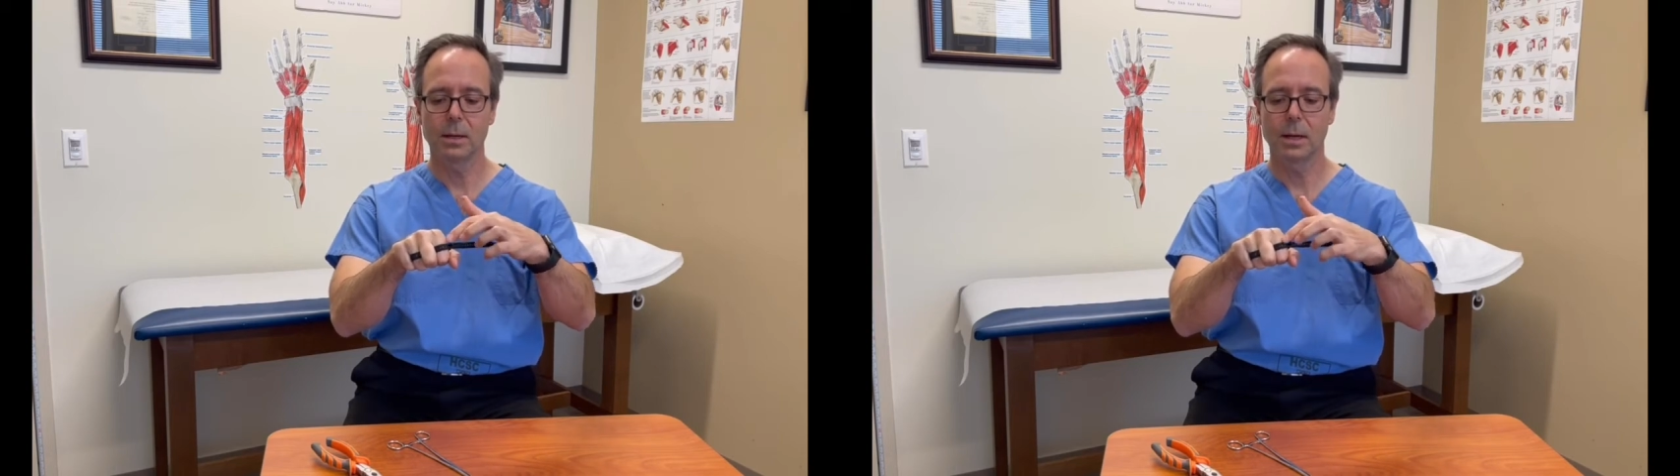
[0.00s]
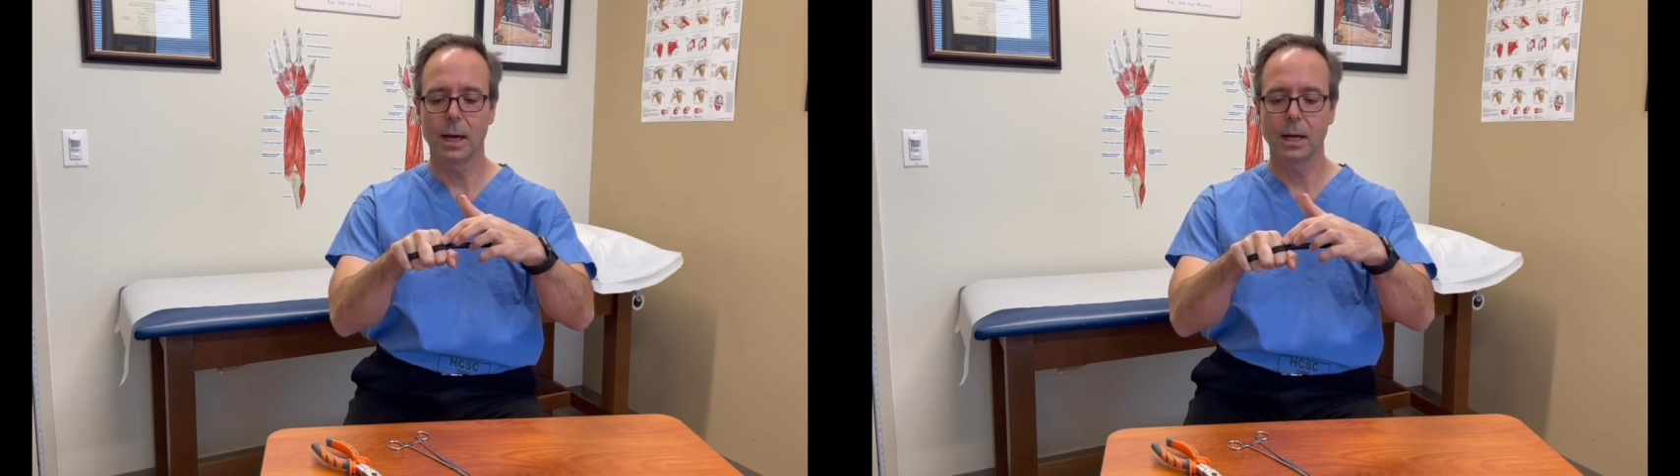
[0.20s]

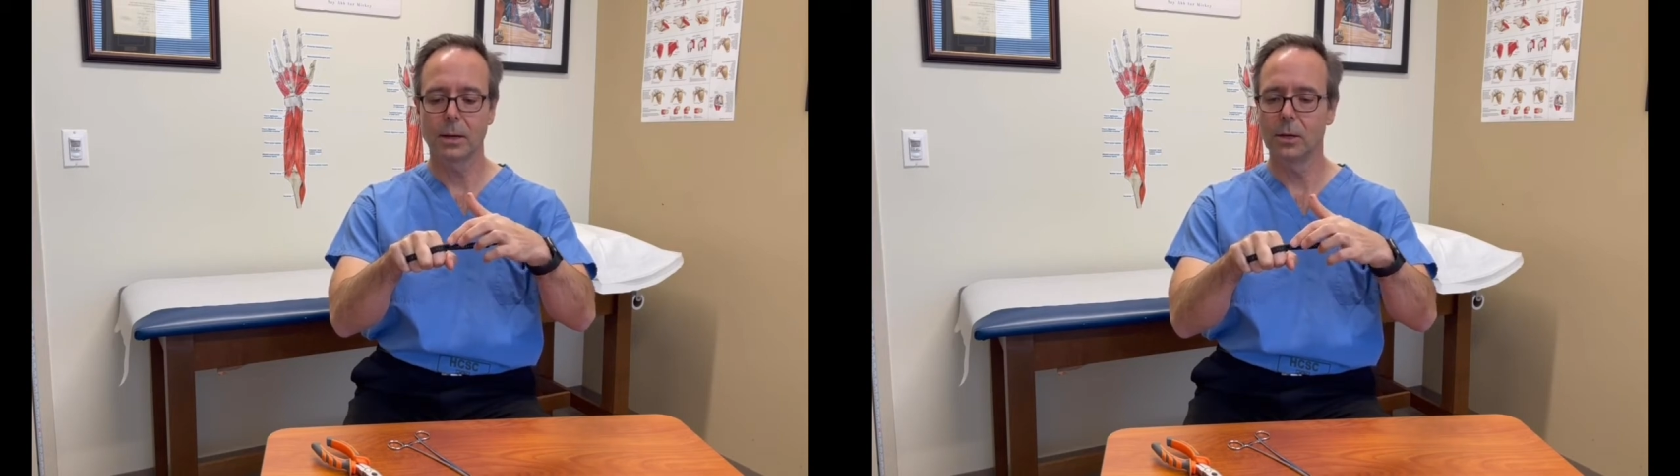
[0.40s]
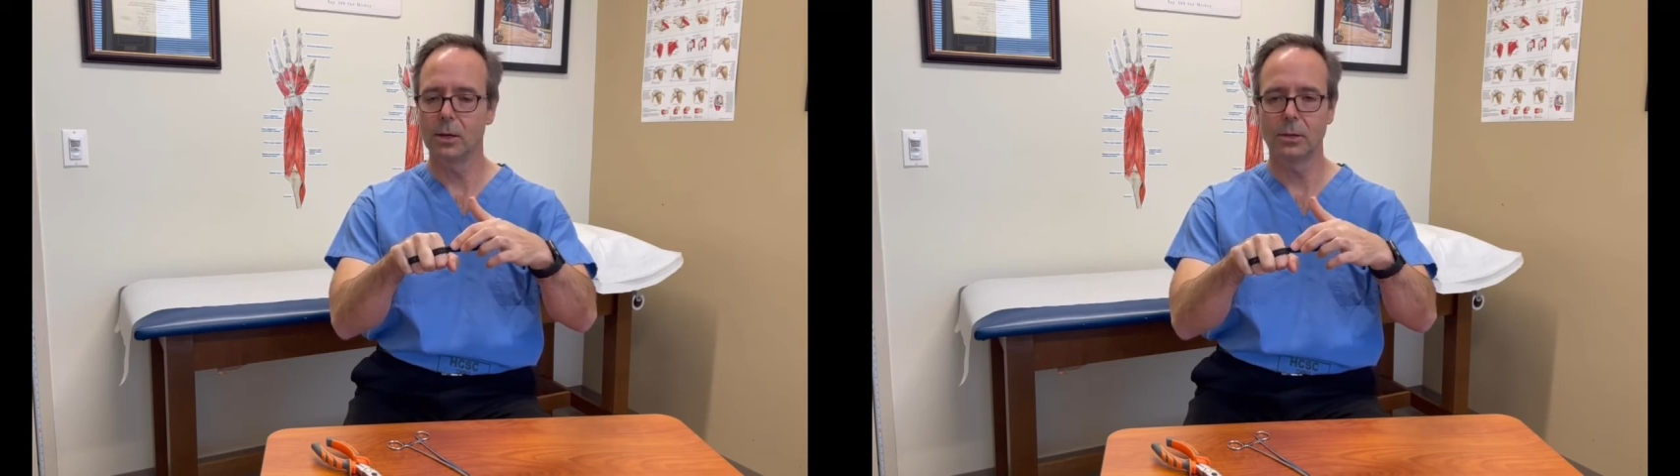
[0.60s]
I
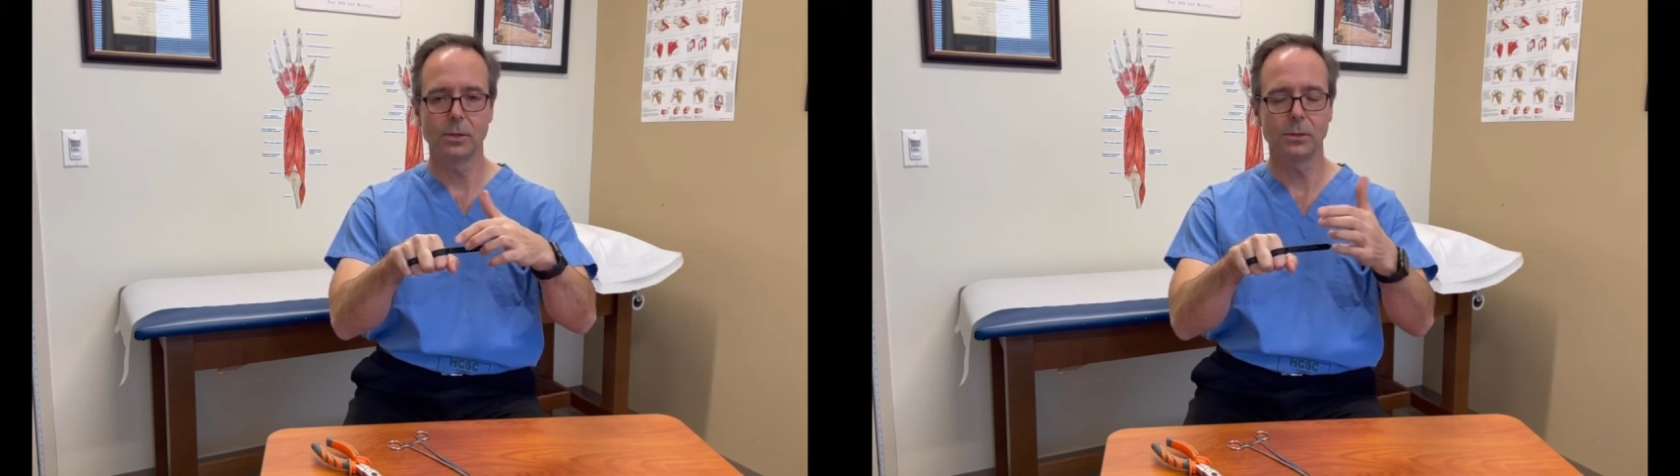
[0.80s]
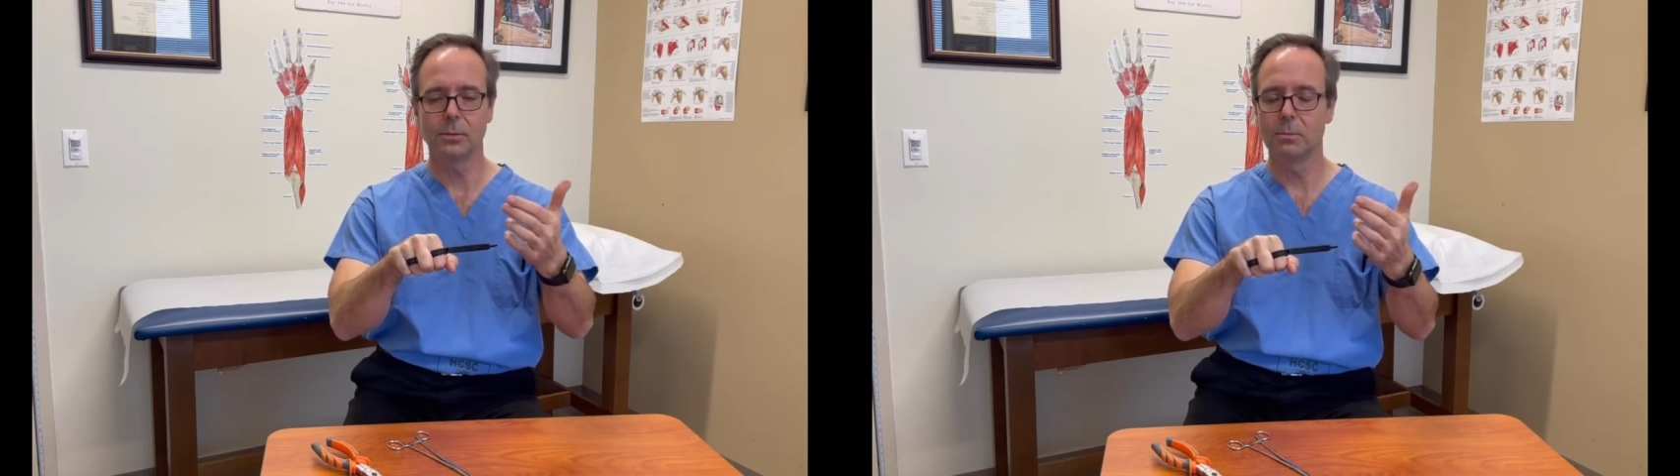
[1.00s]
could
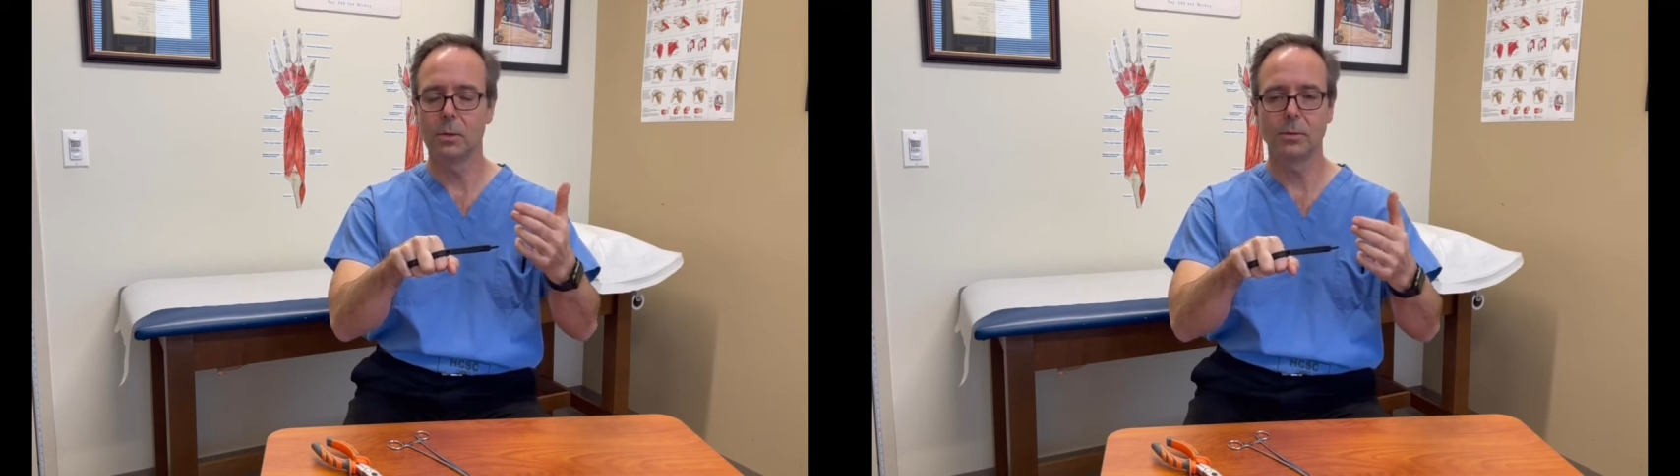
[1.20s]
just move a